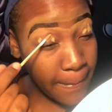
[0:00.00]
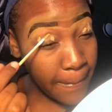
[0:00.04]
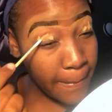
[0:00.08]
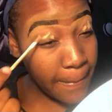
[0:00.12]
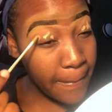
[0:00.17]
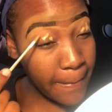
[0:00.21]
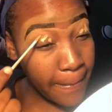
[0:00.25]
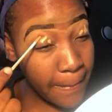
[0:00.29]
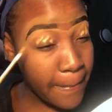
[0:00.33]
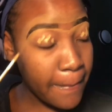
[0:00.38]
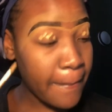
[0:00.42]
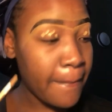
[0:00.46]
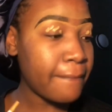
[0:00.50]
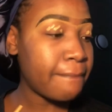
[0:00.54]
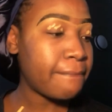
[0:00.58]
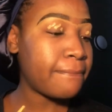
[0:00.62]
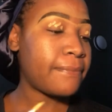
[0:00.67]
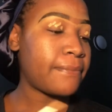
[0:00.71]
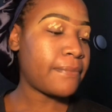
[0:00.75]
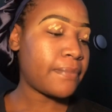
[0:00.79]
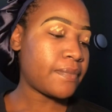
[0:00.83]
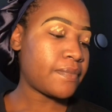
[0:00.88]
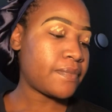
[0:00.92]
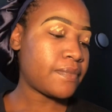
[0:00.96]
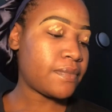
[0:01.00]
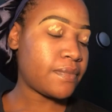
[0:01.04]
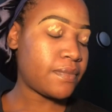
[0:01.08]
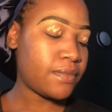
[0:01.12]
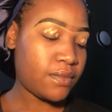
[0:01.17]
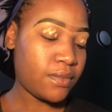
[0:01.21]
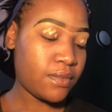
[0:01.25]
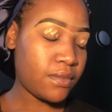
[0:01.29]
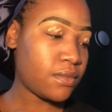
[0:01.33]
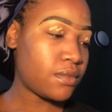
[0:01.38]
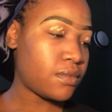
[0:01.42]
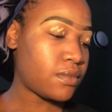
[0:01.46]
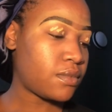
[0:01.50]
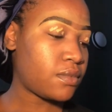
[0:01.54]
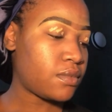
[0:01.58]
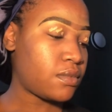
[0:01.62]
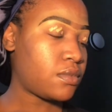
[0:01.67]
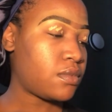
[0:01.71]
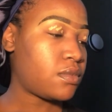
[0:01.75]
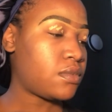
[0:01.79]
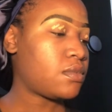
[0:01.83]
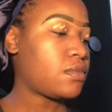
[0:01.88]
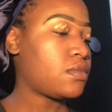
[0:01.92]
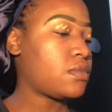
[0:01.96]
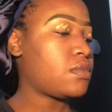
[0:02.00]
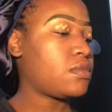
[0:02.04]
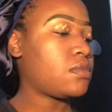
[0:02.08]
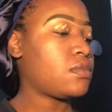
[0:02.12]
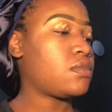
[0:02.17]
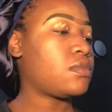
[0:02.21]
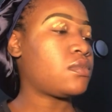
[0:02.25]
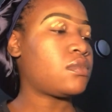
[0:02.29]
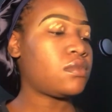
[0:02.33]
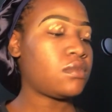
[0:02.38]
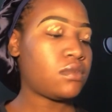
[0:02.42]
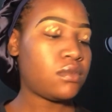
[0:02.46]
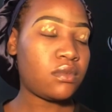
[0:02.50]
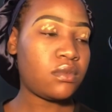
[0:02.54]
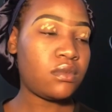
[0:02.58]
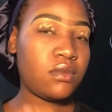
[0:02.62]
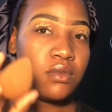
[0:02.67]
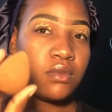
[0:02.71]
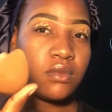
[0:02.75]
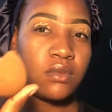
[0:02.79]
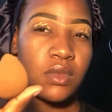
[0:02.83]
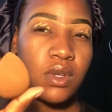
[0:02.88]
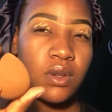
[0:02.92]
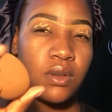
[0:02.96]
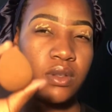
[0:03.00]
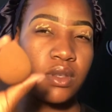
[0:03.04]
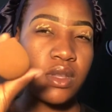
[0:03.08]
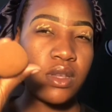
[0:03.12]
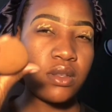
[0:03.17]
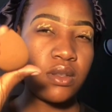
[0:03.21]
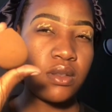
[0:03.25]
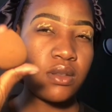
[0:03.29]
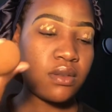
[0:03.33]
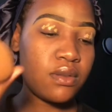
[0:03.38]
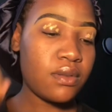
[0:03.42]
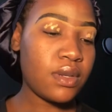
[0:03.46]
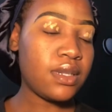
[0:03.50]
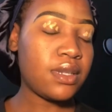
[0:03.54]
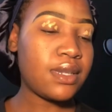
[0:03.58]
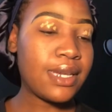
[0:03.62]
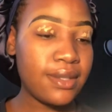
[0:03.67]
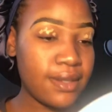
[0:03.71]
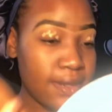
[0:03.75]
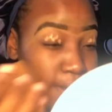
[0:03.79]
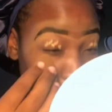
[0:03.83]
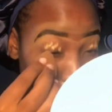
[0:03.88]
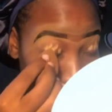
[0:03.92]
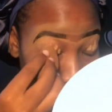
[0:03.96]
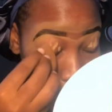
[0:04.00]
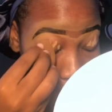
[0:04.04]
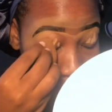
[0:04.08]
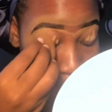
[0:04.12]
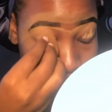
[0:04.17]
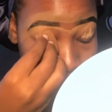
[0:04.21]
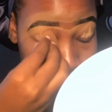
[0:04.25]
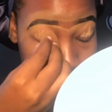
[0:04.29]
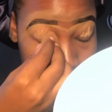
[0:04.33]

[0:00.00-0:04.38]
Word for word: yeah so I use the same concealer the smudge one that I showed you guys